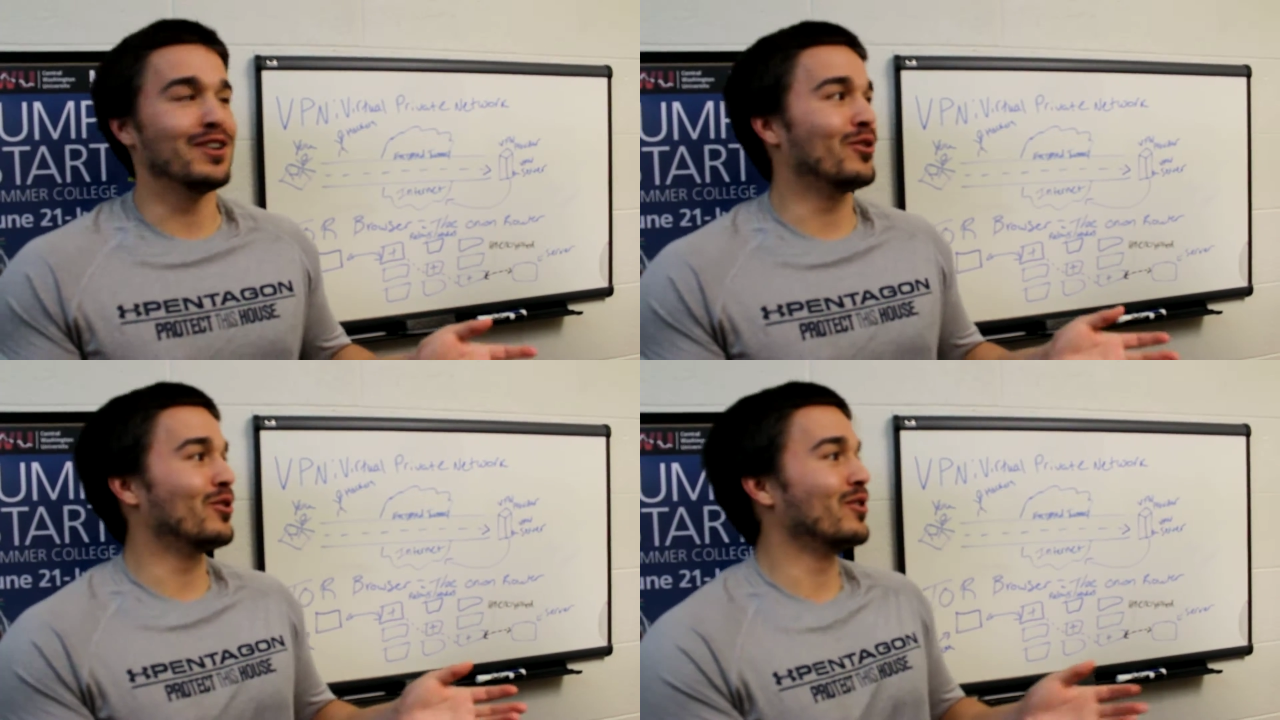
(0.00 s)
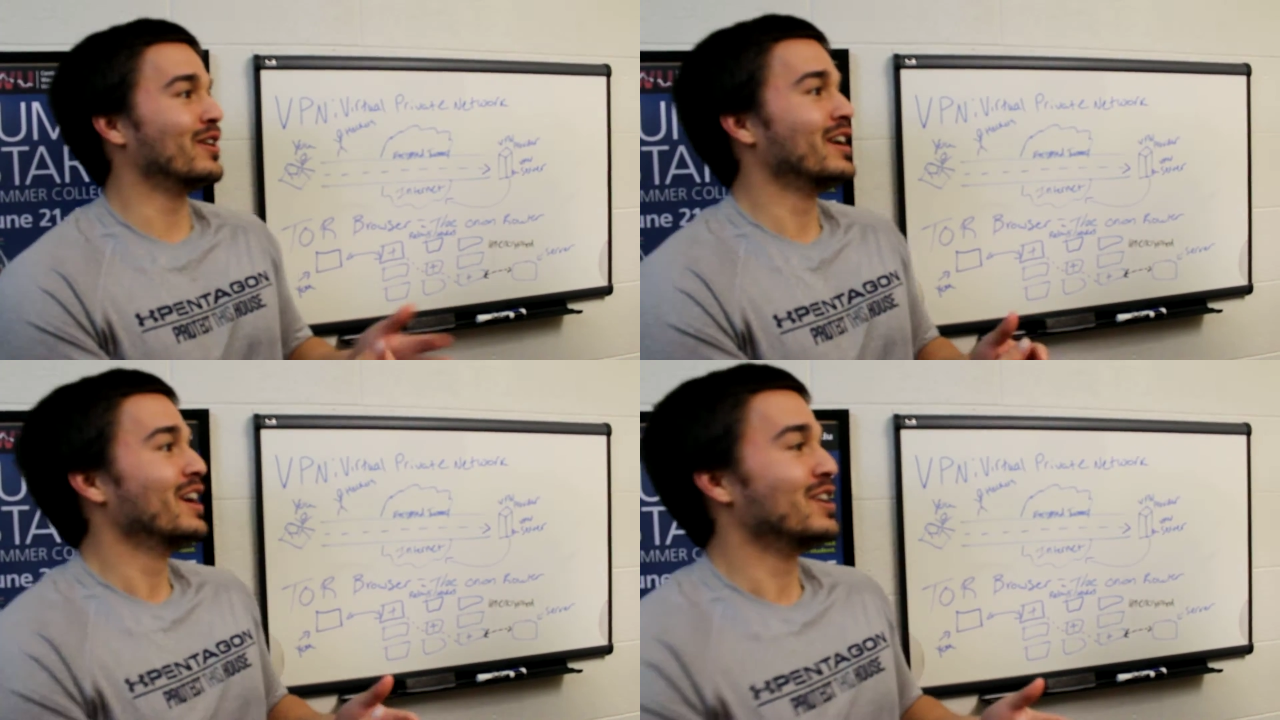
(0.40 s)

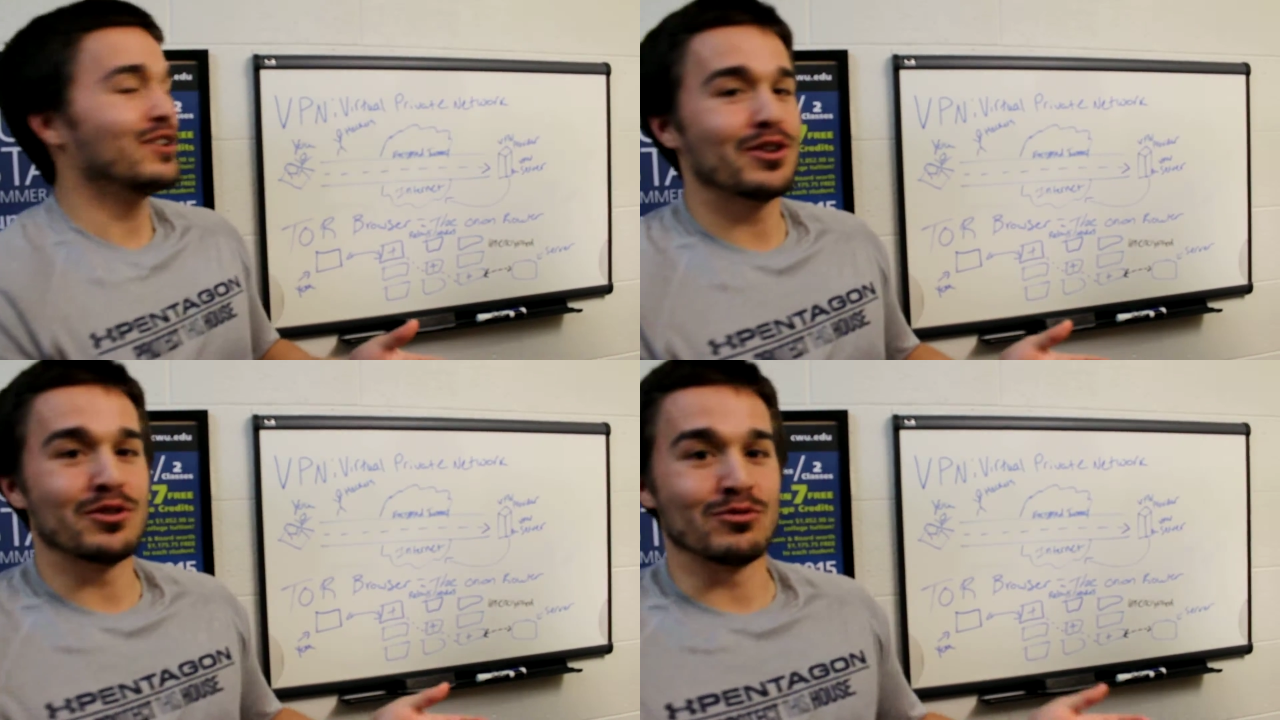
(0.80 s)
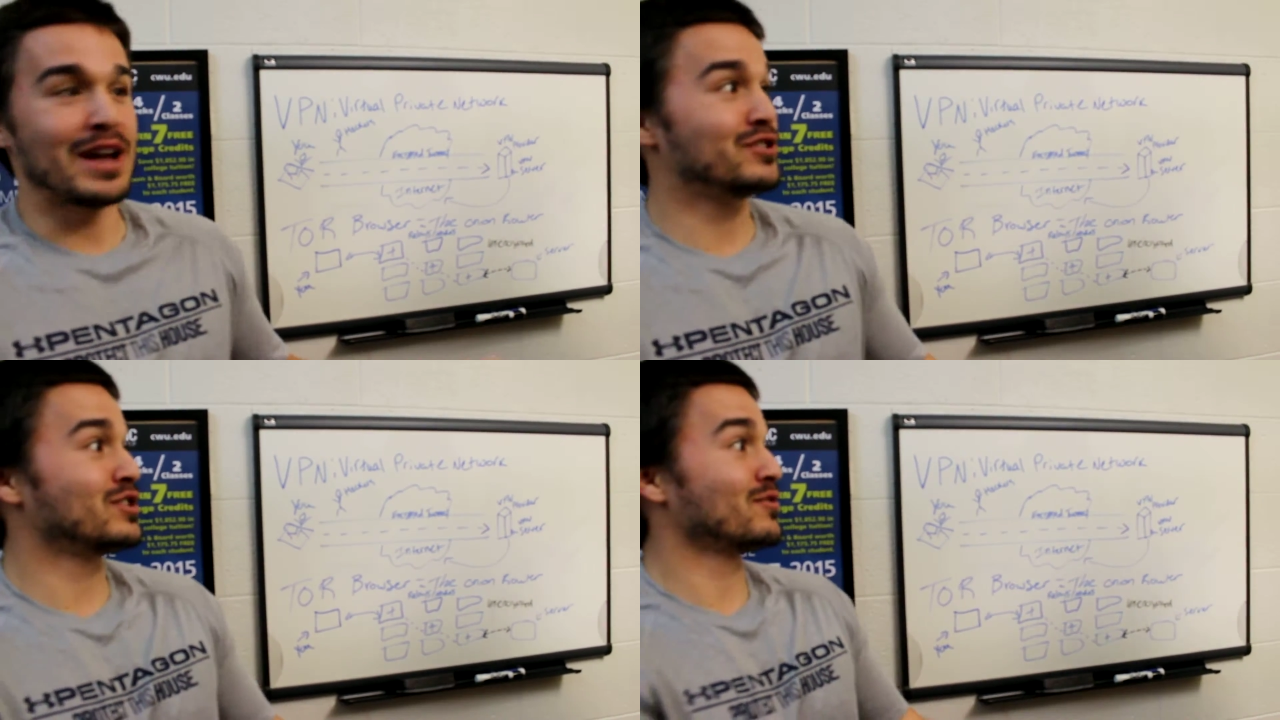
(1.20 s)
or you're
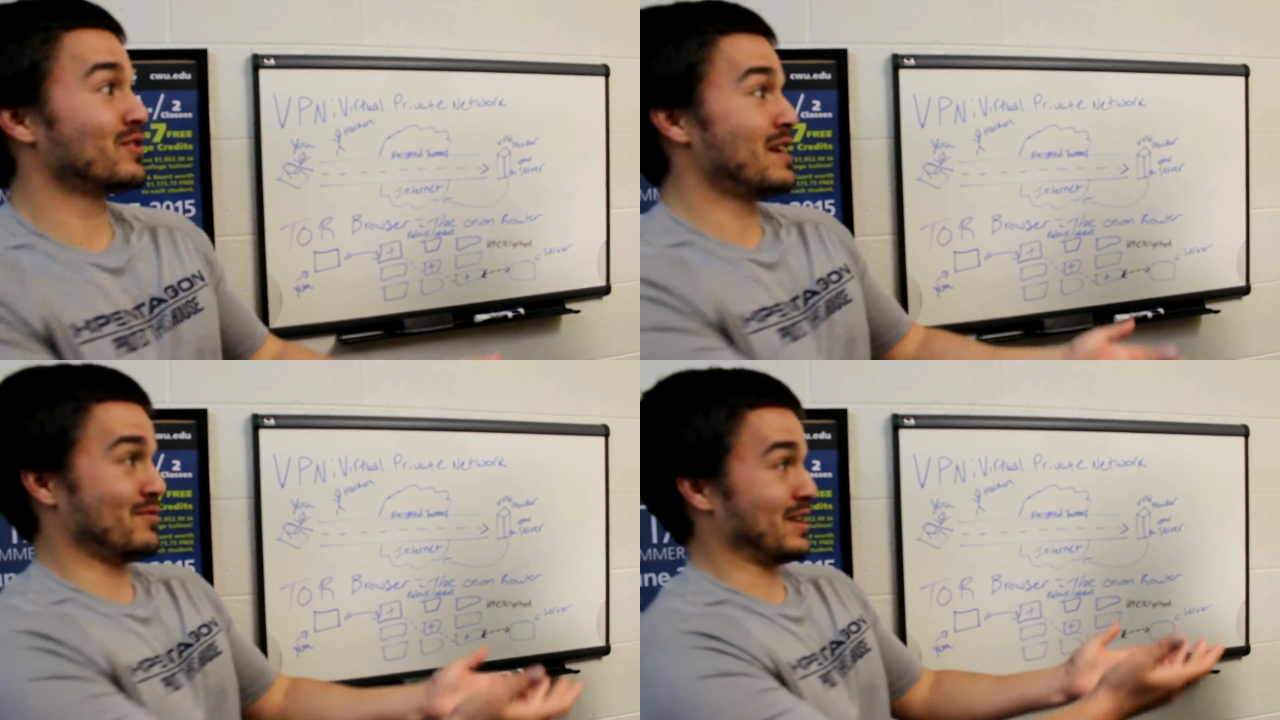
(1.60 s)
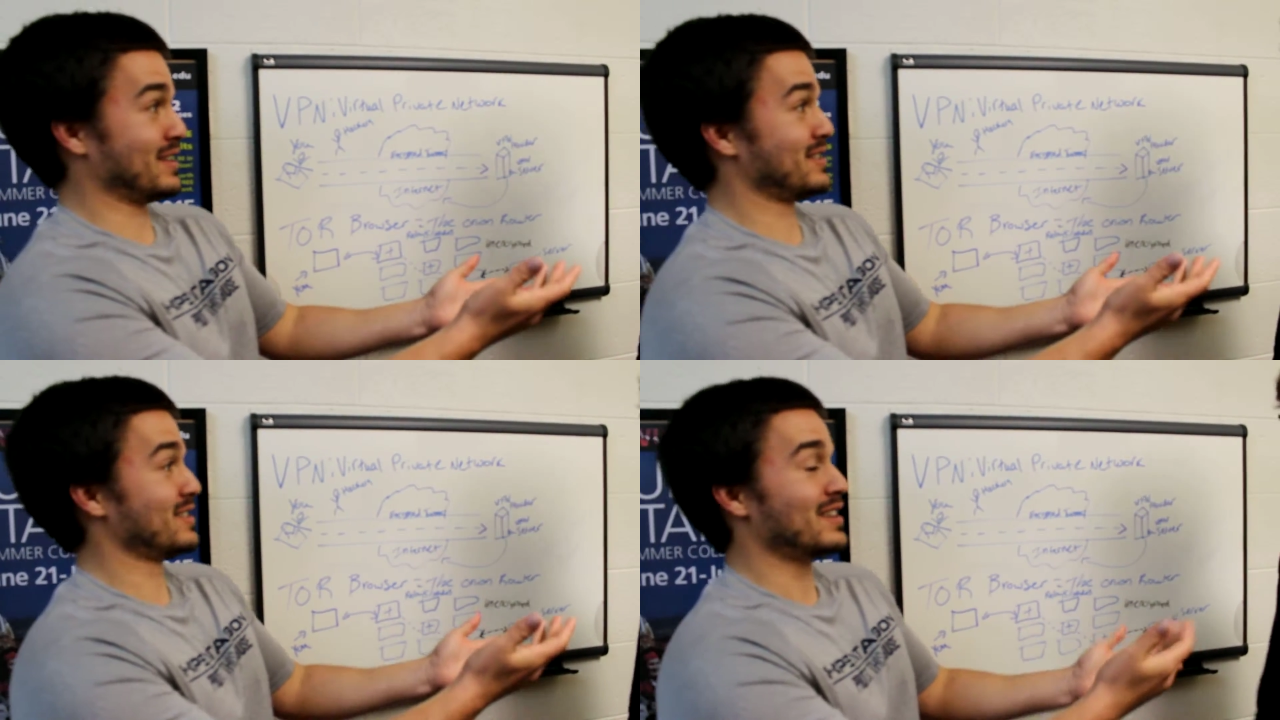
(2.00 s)
registering for Netflix.